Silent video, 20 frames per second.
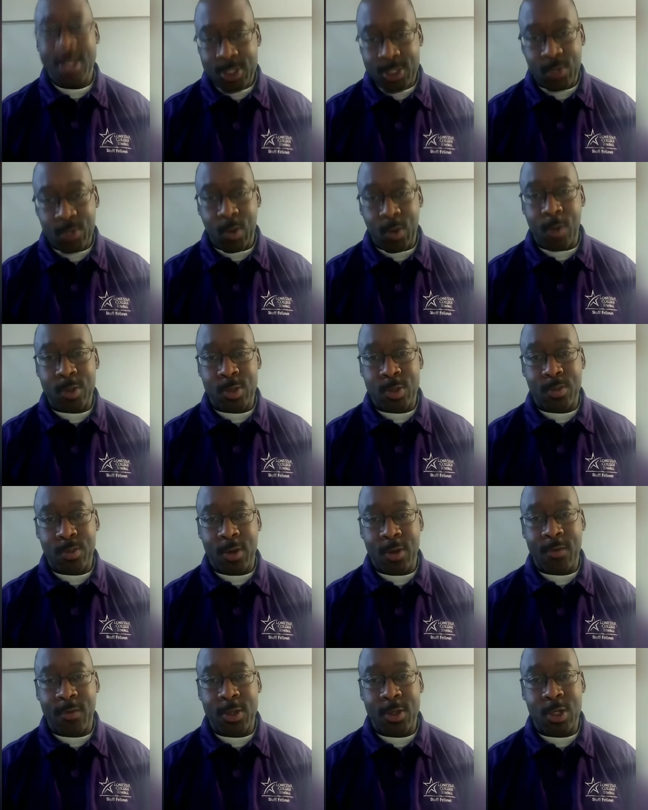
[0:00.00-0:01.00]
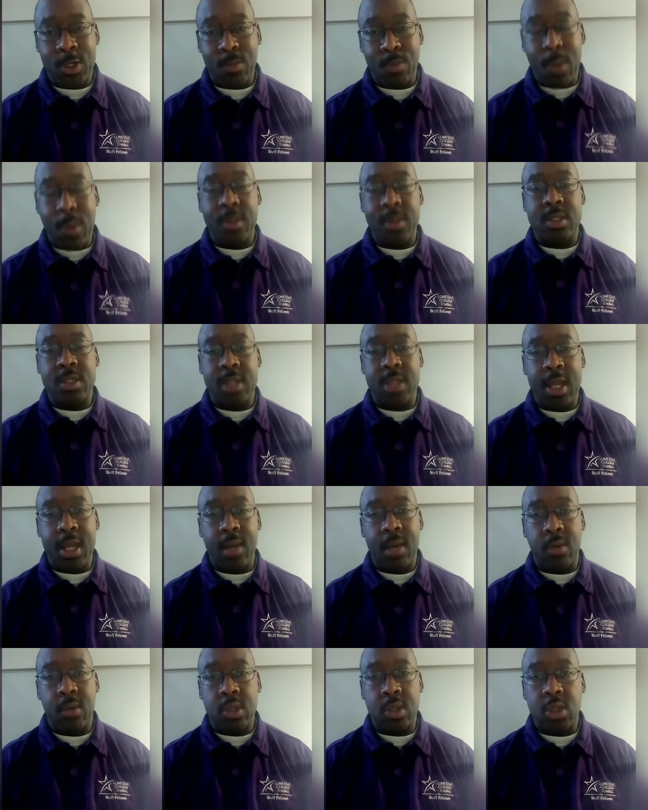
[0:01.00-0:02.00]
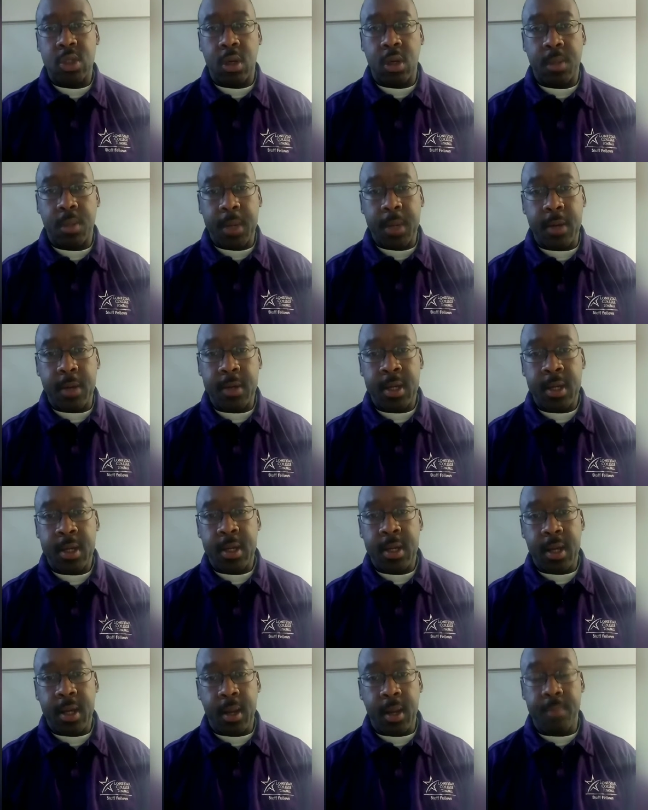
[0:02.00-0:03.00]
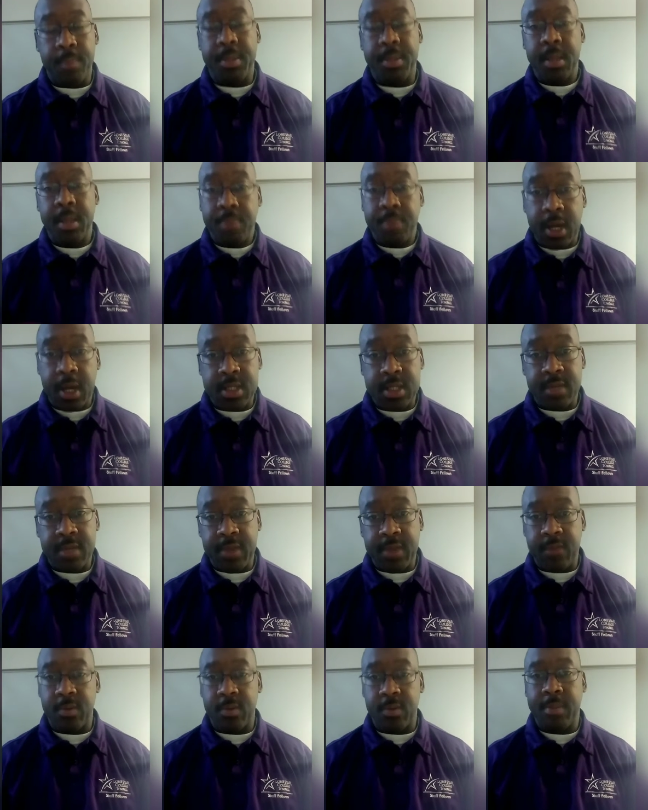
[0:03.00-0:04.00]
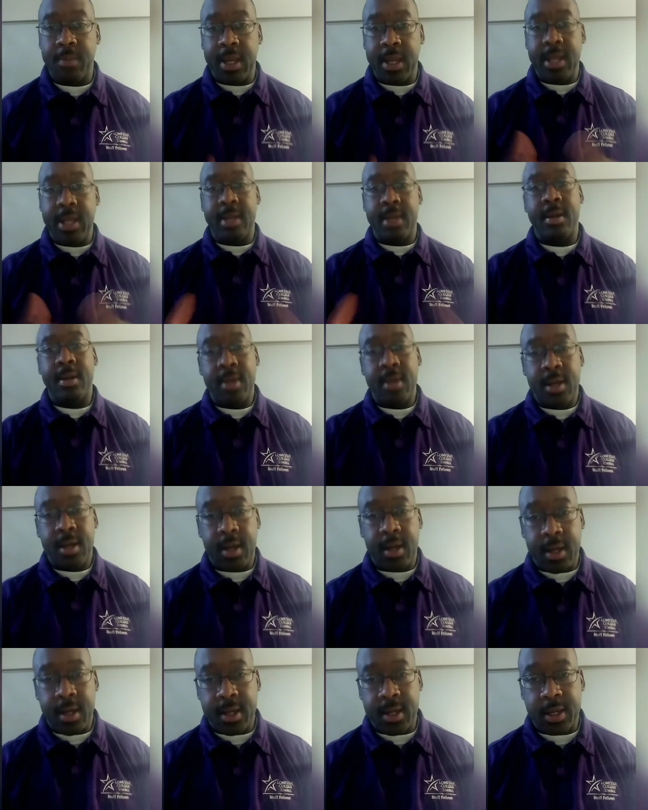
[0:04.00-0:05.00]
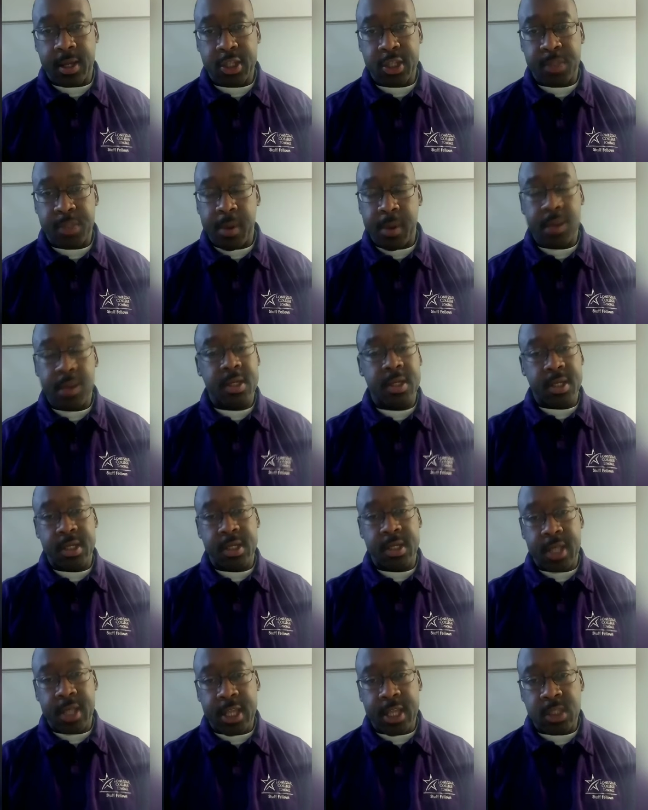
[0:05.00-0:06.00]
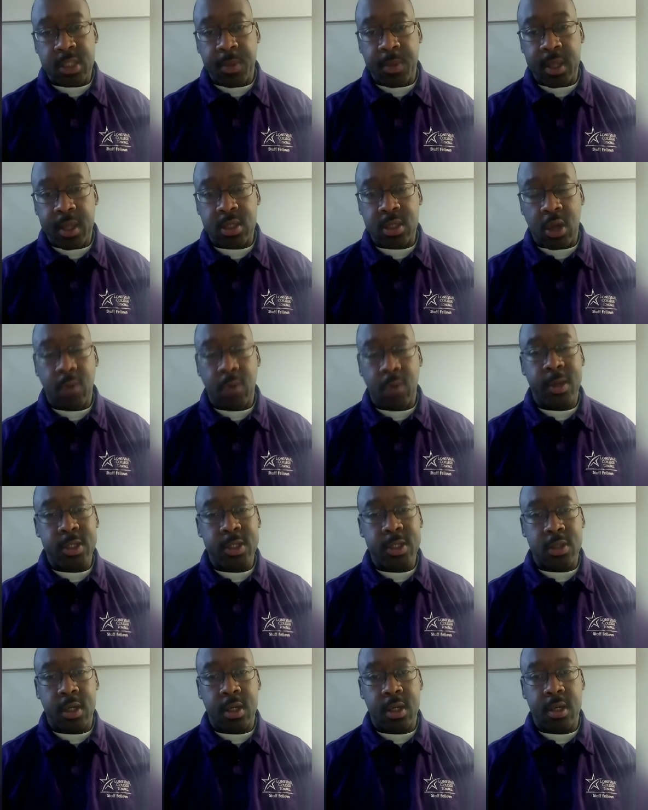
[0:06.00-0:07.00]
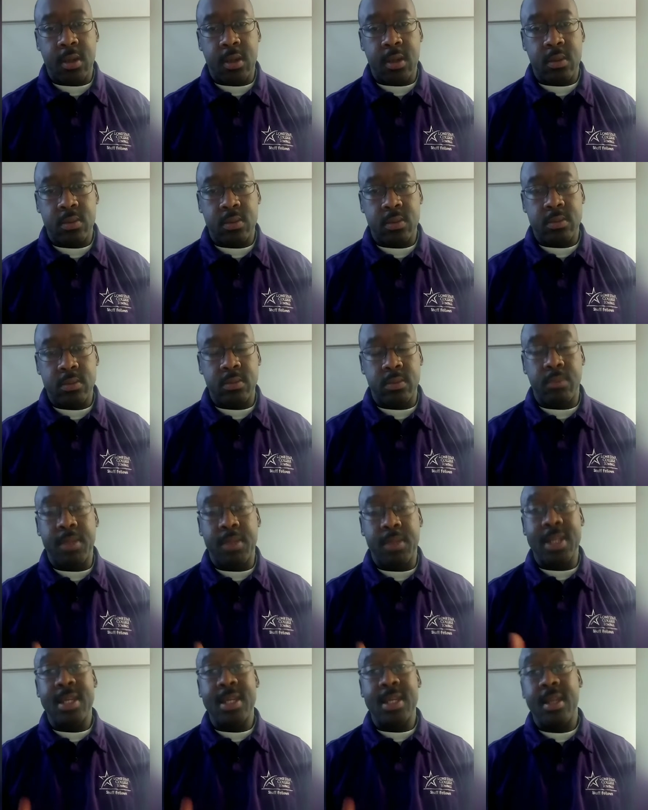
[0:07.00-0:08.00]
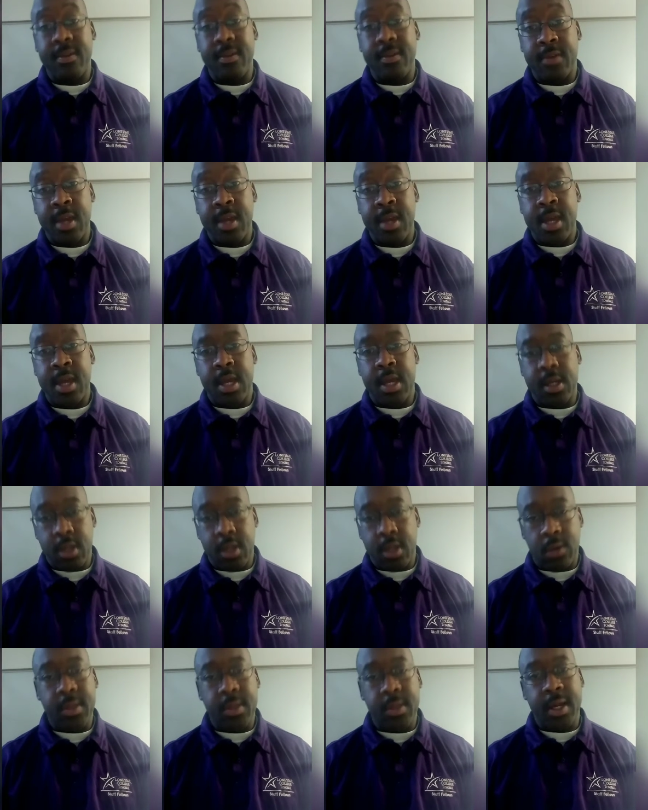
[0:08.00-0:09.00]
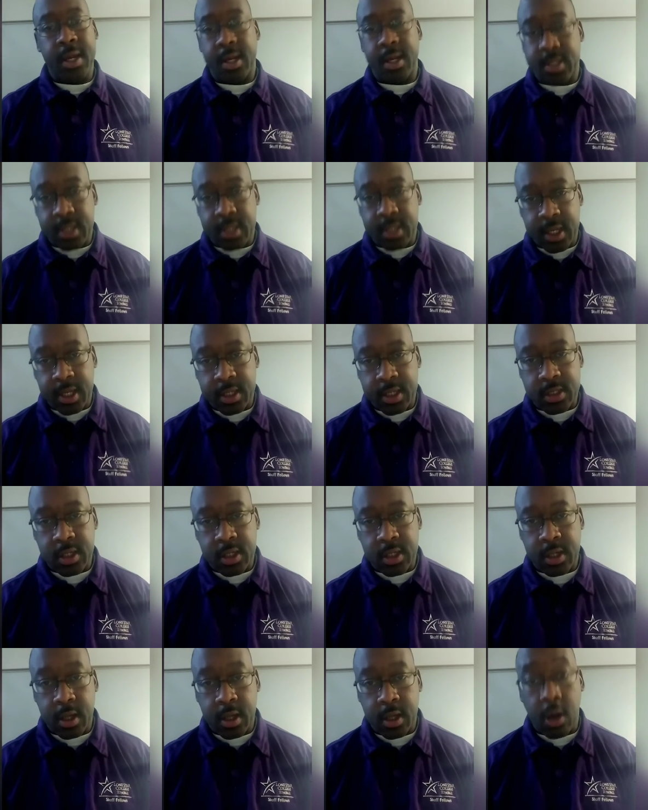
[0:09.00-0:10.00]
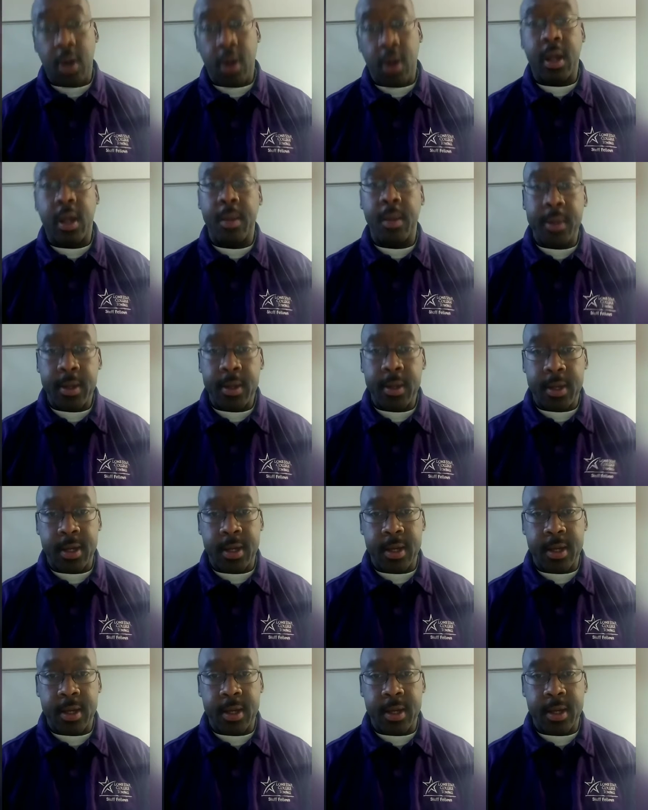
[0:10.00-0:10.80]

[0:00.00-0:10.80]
This is Durell with your Motivational Moment. Today, I want to talk about being positive and remaining in good spirits and a good headspace. Always believe and know that good things are coming.